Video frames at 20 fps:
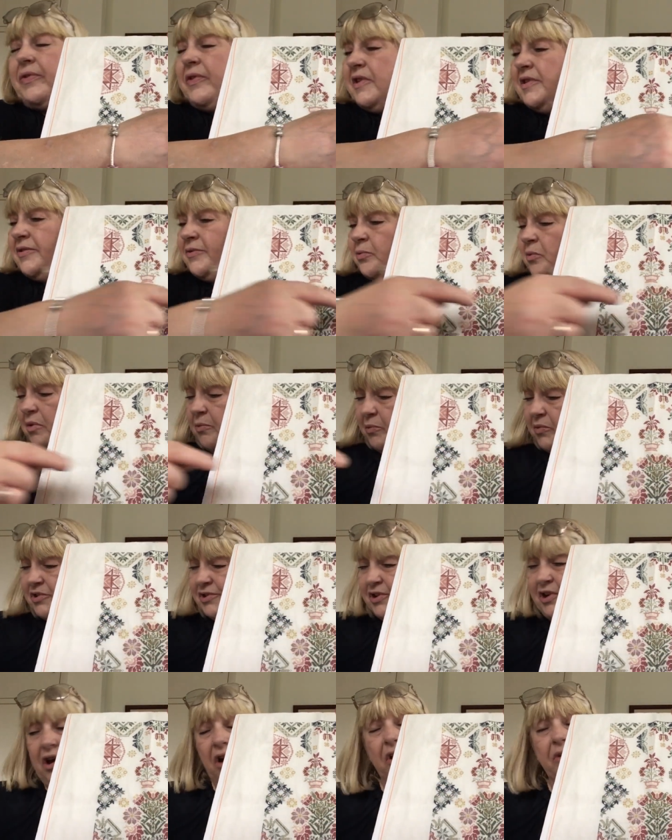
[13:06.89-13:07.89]
this one,
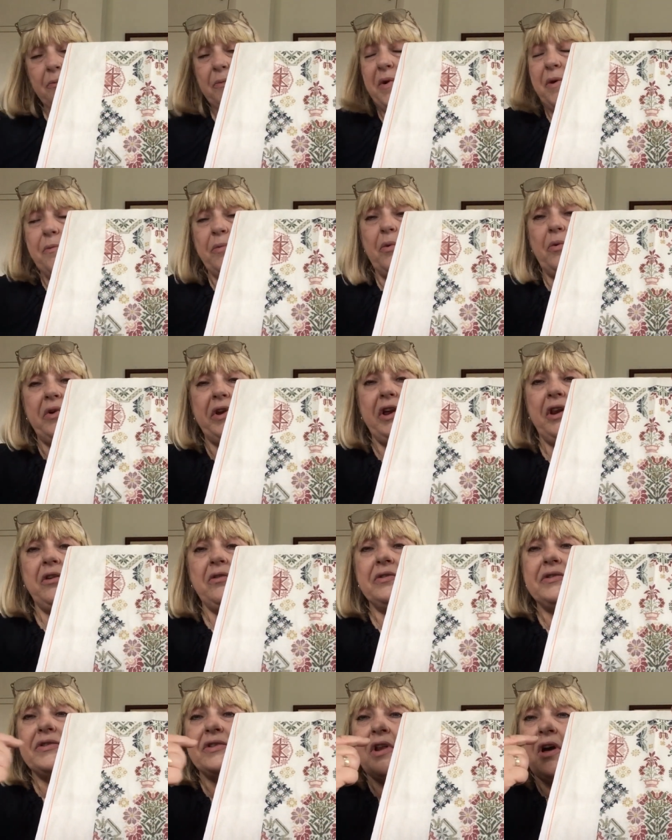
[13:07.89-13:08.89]
which I can't remember what it
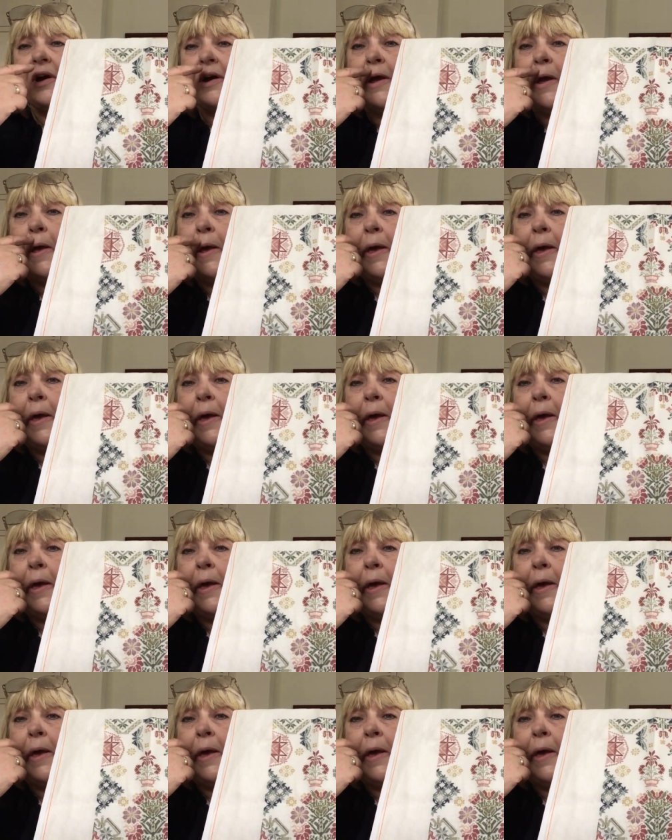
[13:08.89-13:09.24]
looks like.